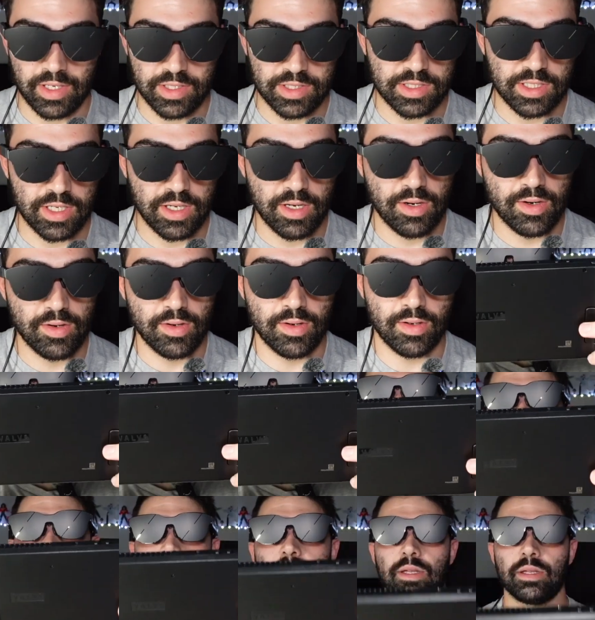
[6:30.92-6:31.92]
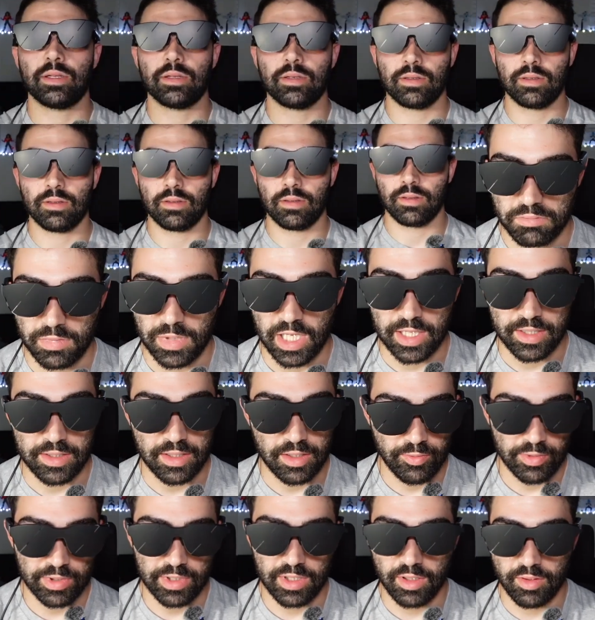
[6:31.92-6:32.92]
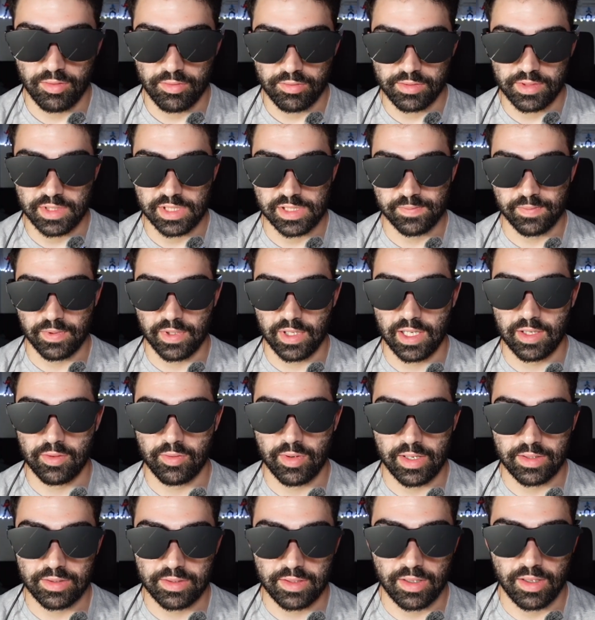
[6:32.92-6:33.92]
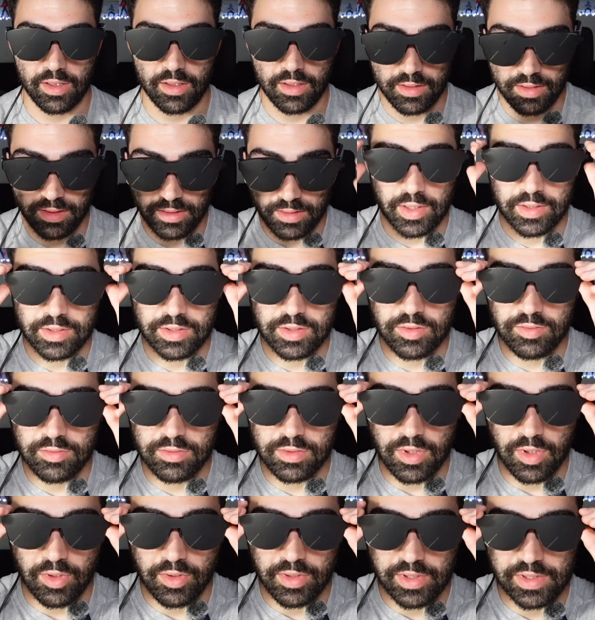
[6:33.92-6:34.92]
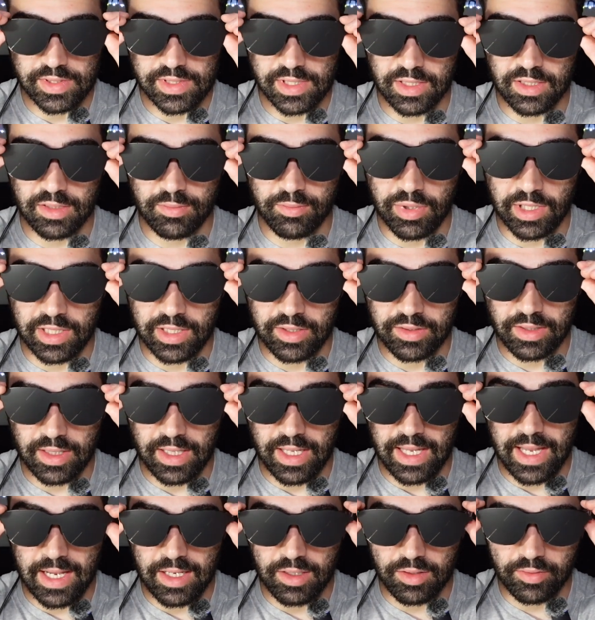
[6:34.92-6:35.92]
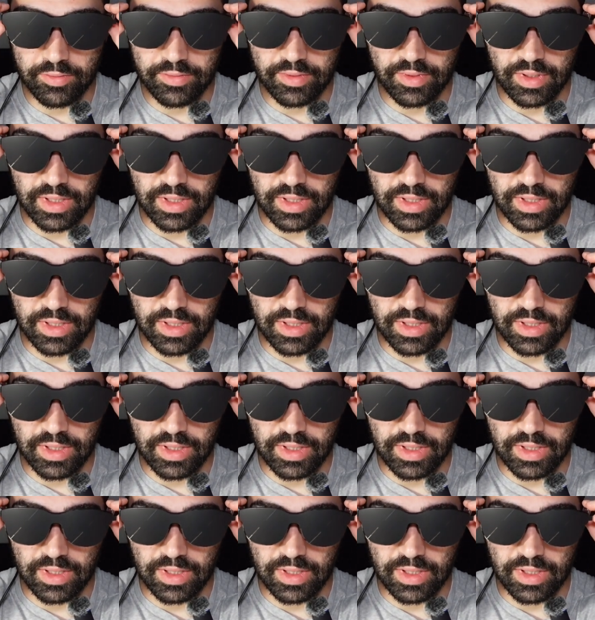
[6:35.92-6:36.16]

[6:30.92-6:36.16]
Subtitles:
chair, plugged in, and there we go, displaying right there. So I do notice that depending on the angle of the